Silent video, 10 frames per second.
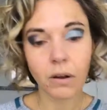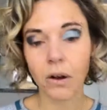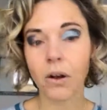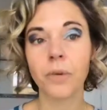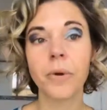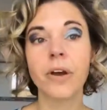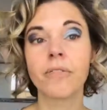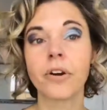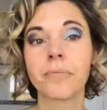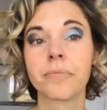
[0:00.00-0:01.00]
All the way
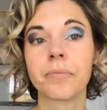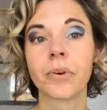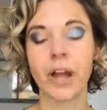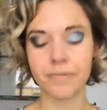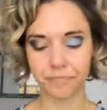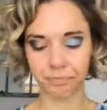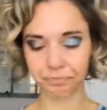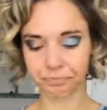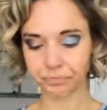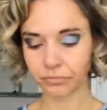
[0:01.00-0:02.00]
over, okay?
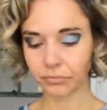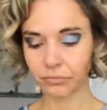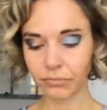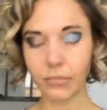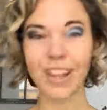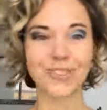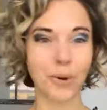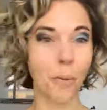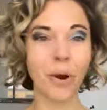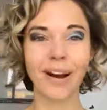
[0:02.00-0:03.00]

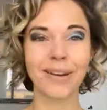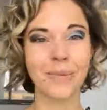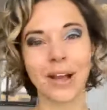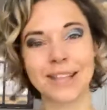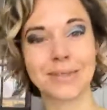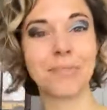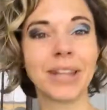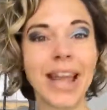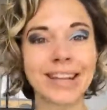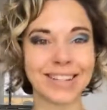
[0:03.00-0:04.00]
Don't worry, we got some
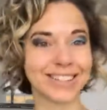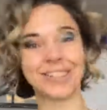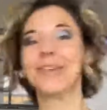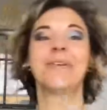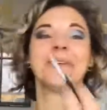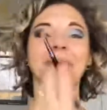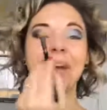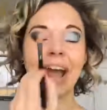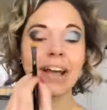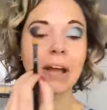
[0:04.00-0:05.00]
blending to do,
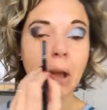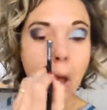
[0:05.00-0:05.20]
okay?